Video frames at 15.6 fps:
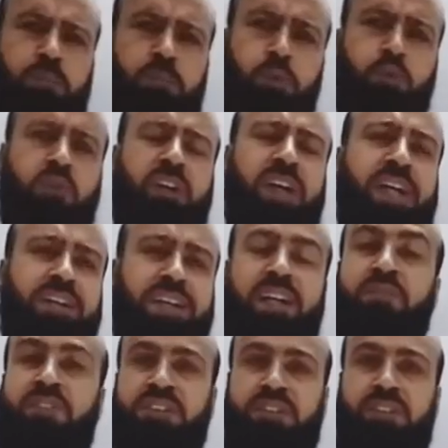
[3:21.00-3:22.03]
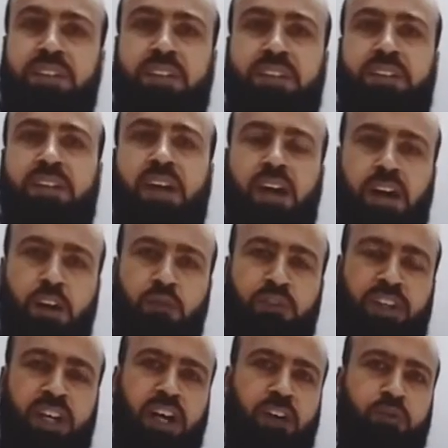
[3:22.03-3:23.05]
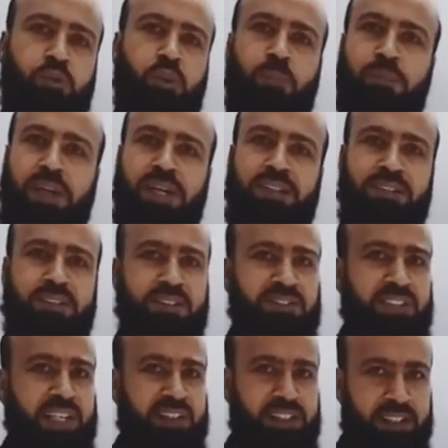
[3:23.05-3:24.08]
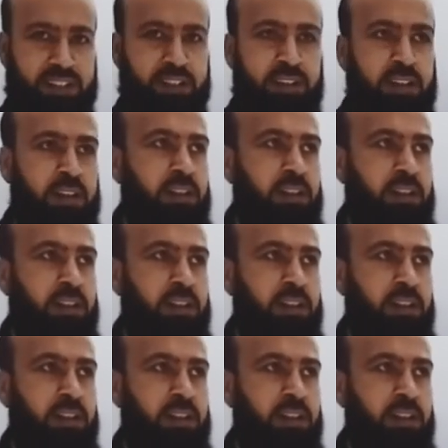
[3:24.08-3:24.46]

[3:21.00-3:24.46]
move ahead and we see that how we have to apply this technique.